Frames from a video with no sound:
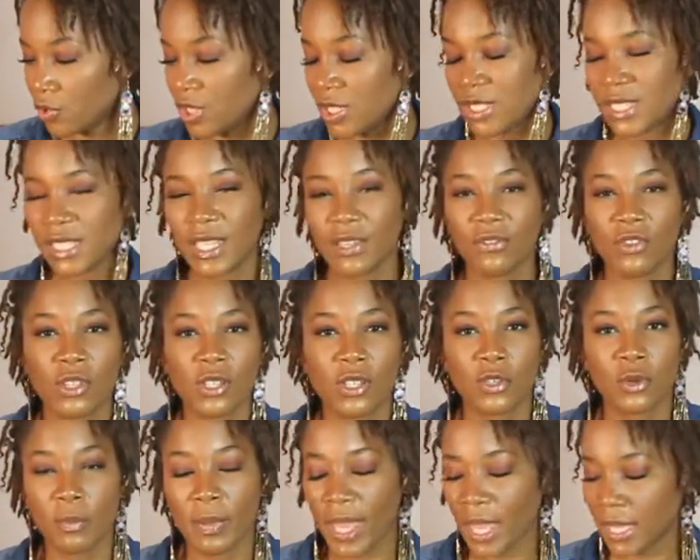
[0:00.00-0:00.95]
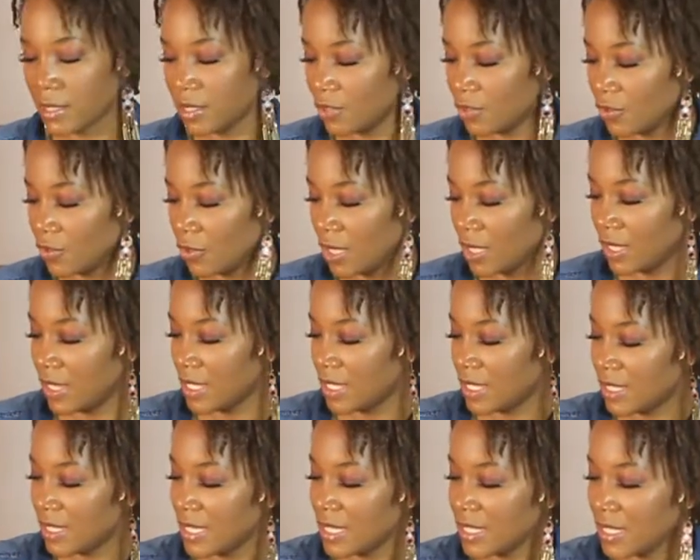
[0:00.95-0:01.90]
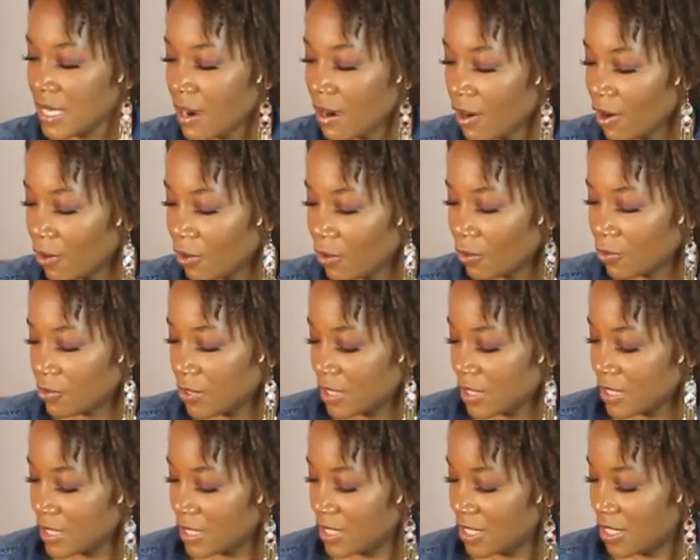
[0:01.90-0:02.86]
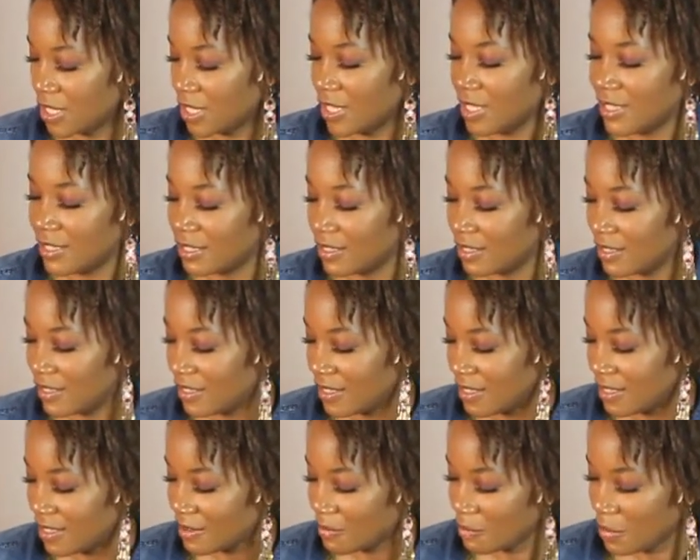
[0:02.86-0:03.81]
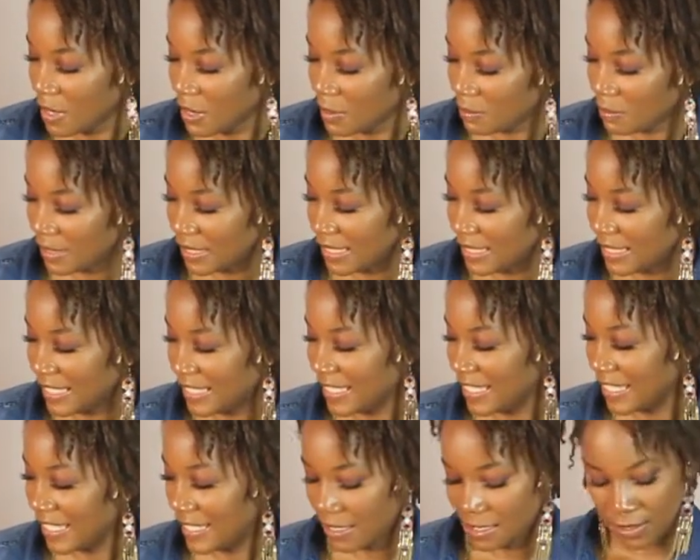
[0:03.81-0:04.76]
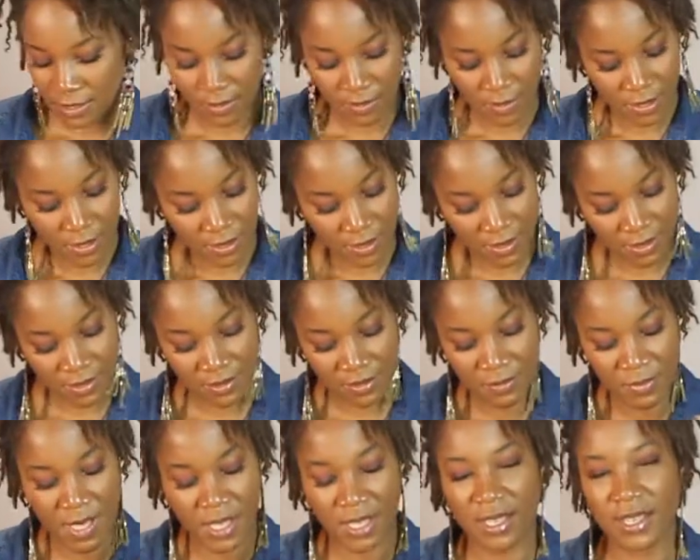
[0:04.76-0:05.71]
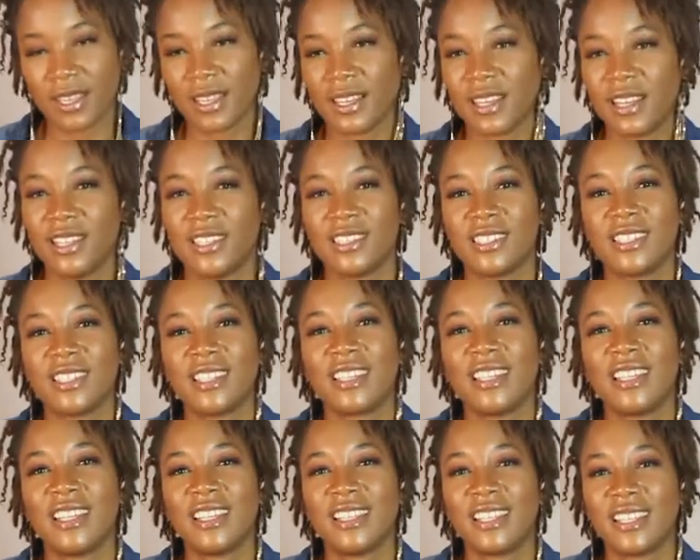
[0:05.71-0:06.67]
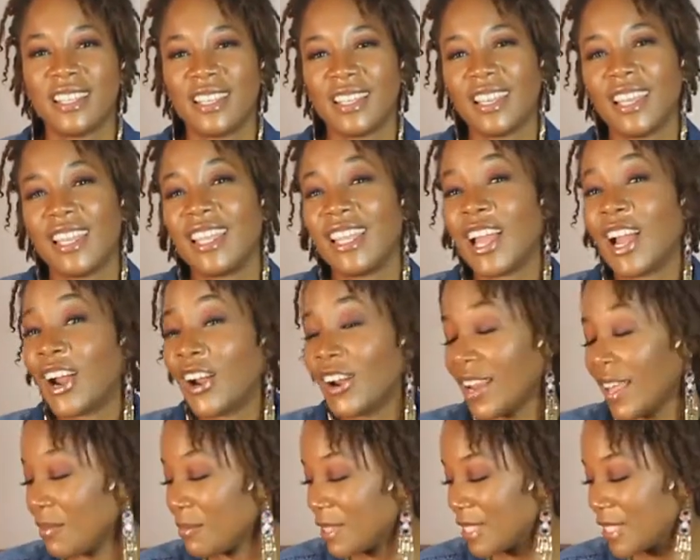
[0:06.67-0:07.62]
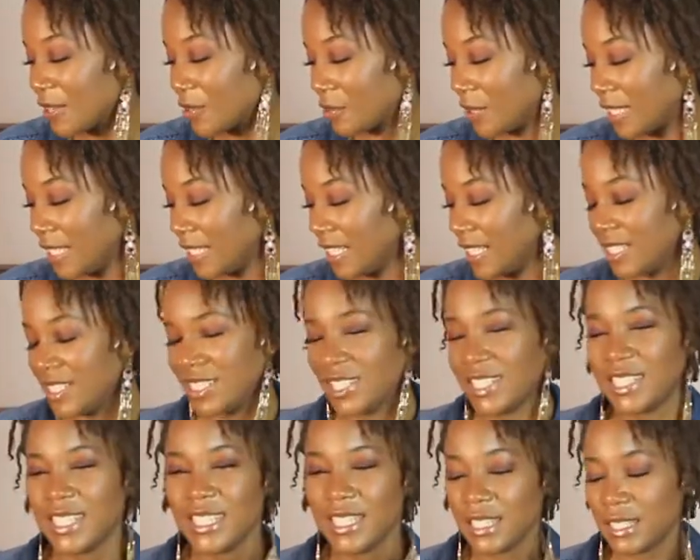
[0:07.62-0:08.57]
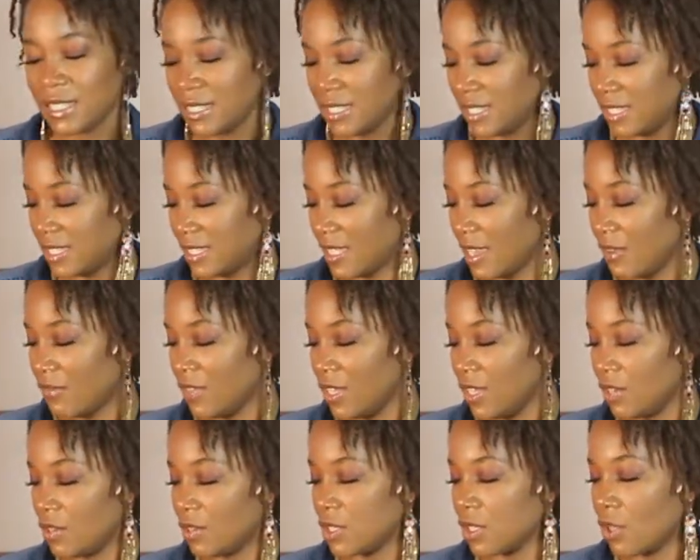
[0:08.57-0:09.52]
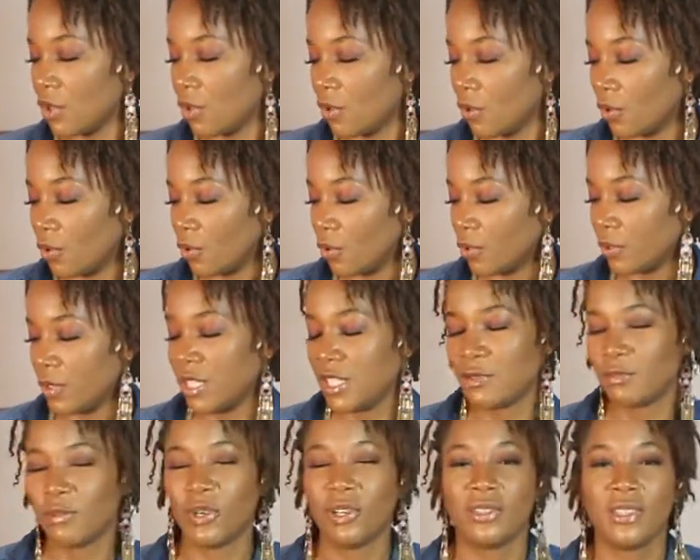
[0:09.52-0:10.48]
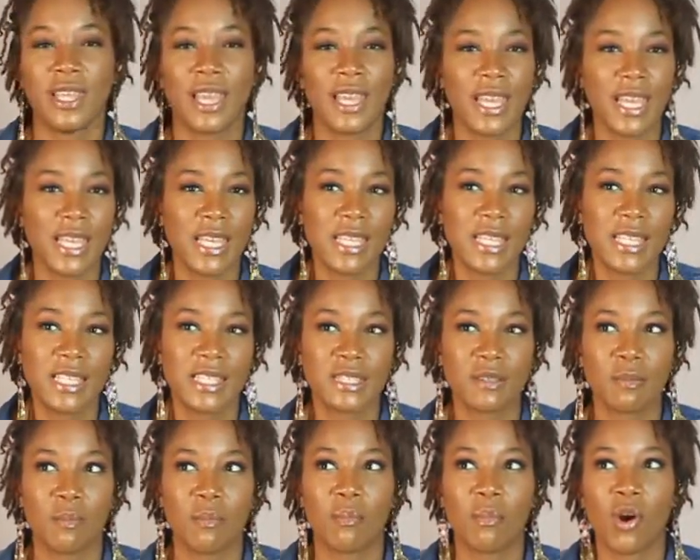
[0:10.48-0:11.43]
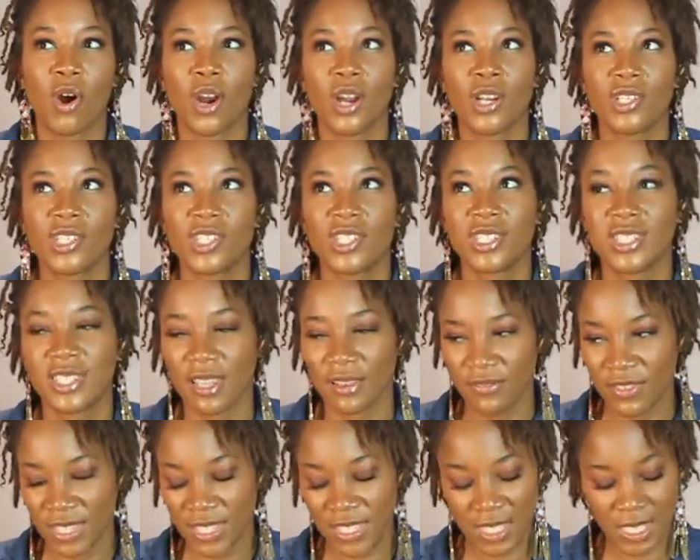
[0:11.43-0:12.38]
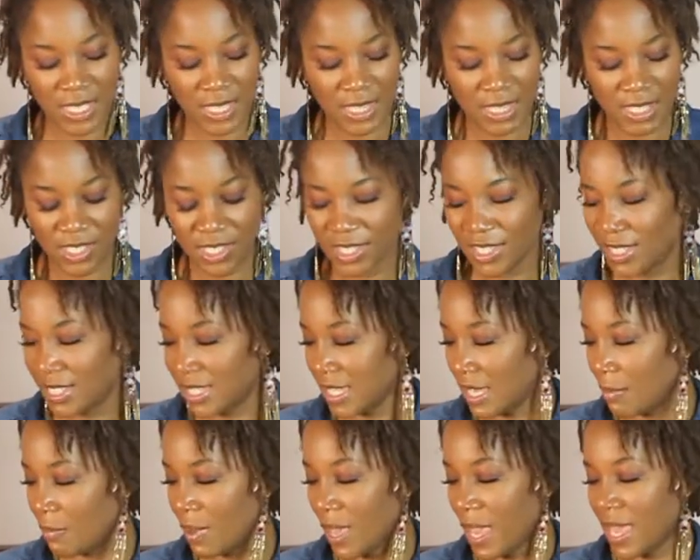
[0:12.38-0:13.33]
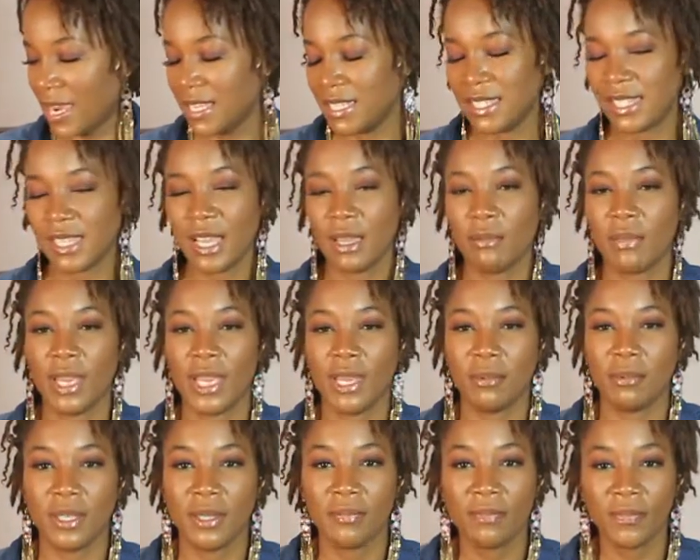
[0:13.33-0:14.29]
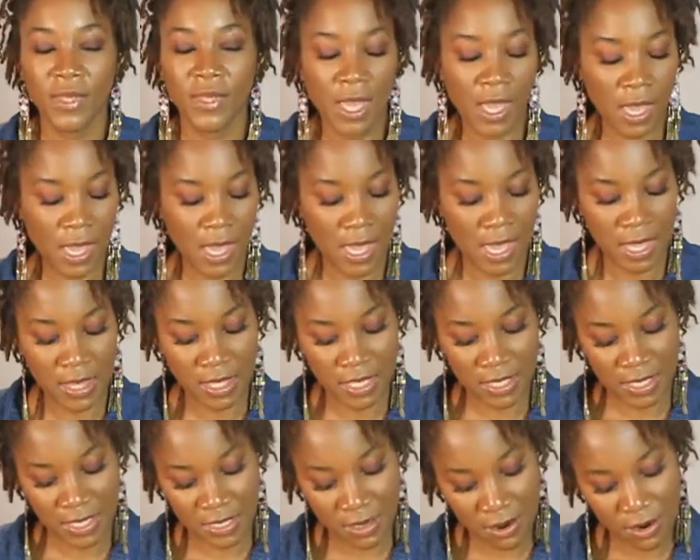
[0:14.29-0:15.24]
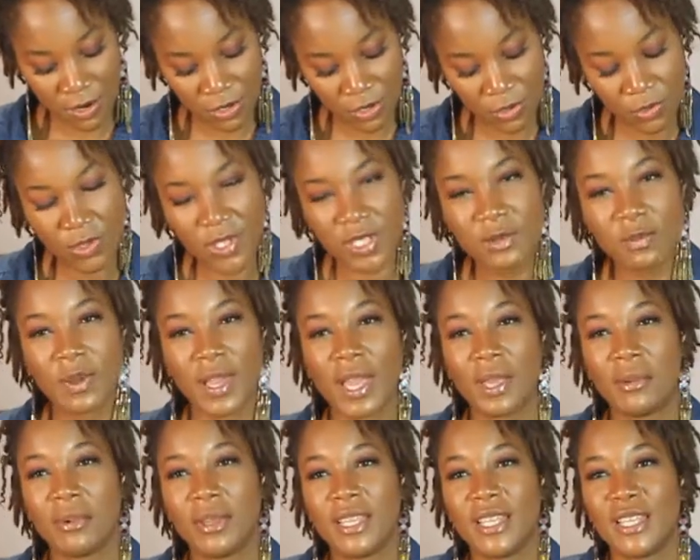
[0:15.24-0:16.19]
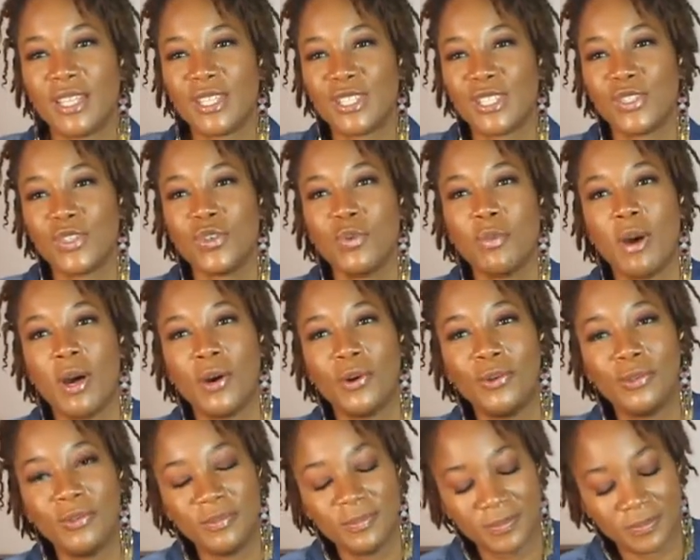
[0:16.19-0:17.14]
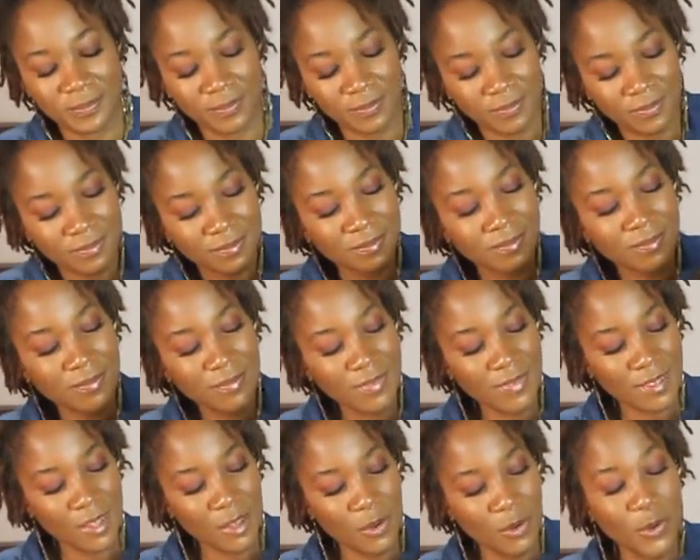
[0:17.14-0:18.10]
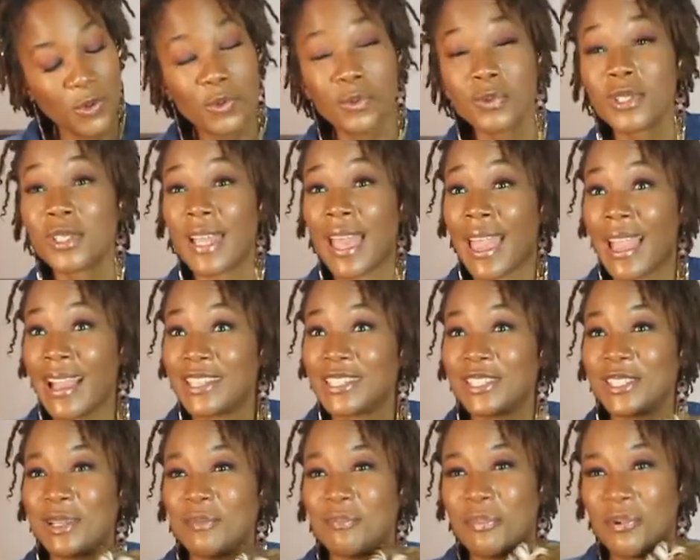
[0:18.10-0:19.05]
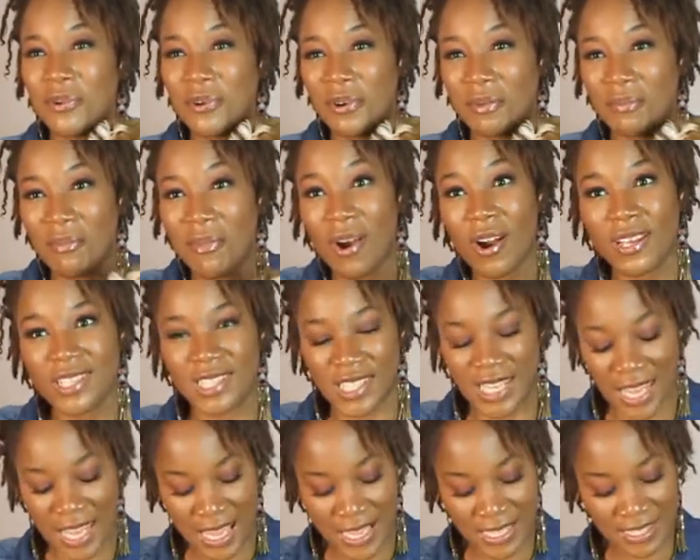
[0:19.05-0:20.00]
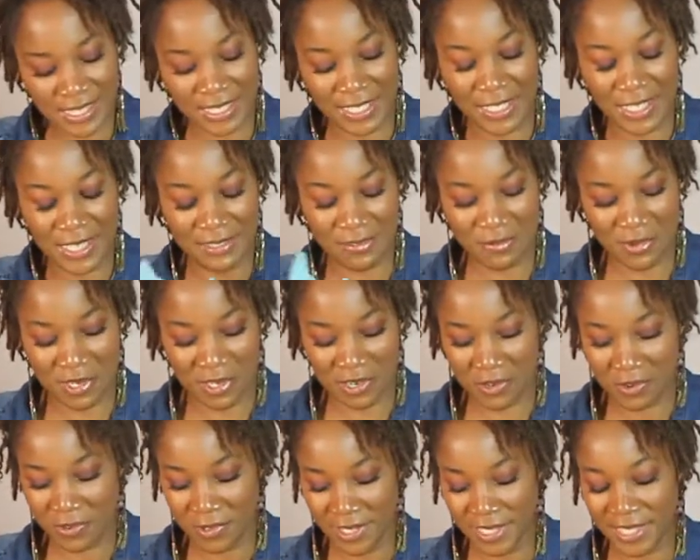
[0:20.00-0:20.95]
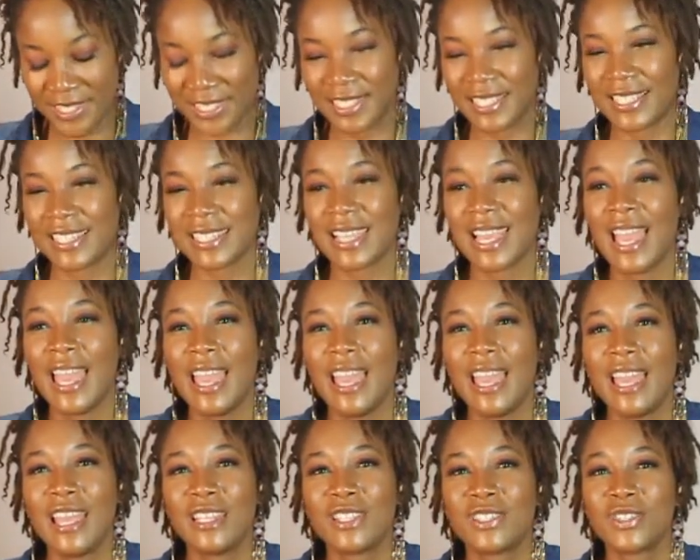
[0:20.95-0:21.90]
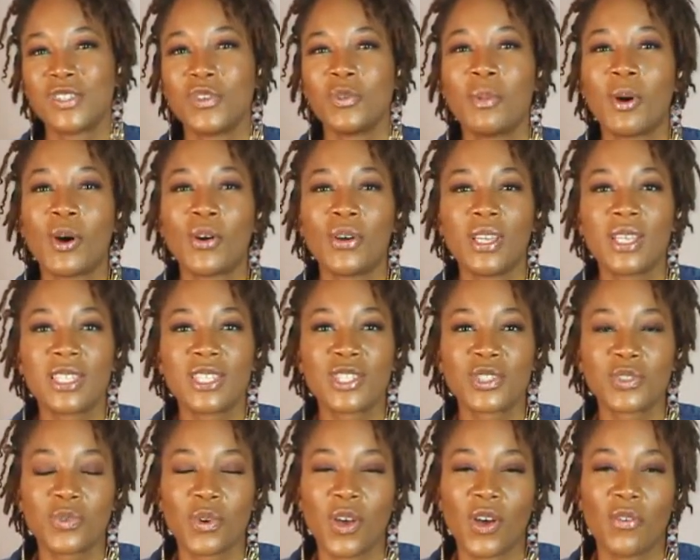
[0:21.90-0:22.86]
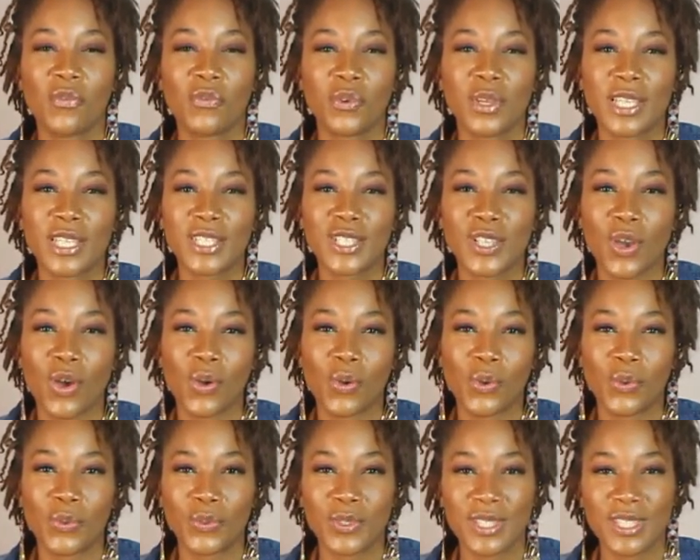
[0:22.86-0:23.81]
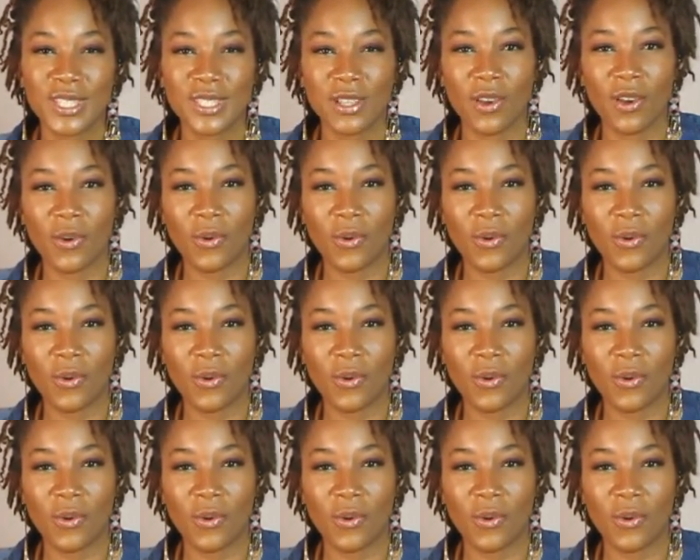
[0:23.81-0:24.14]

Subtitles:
just to give you a little backstory, this is our oldest puppy. Oh my gosh. Her name is Gwenny. She is 7 years old. Gwenny's birthday is March 17th. She's a St. Patty's Day baby. And this is our newest baby, Sumo, who was actually born March 18th. What a coincidence. And Sumo is 12 weeks old. So